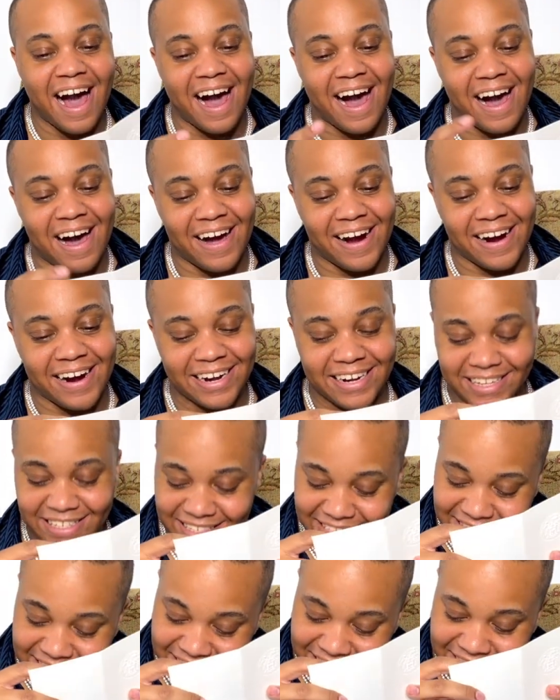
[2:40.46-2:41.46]
already
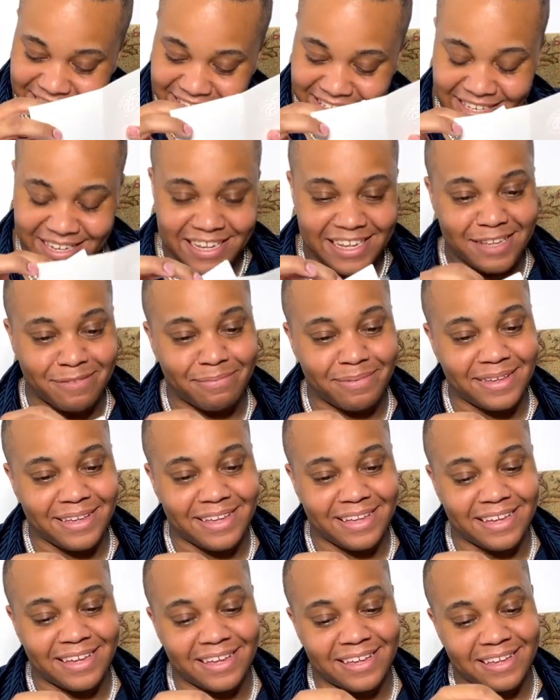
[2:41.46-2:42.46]
see a sneak
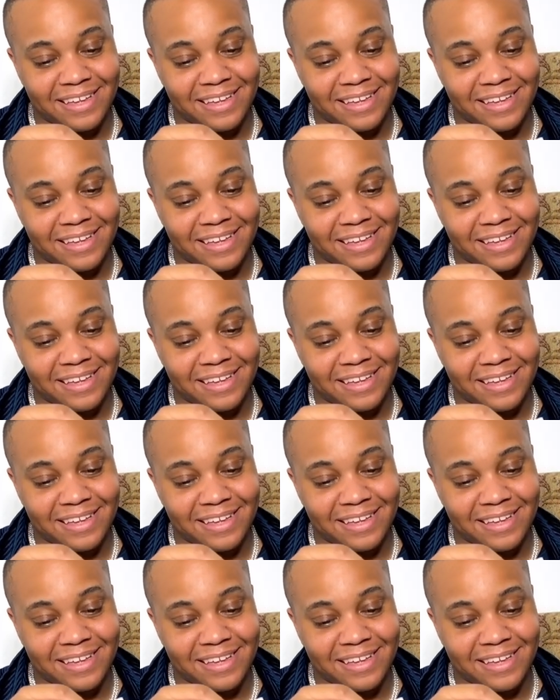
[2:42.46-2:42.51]
peek.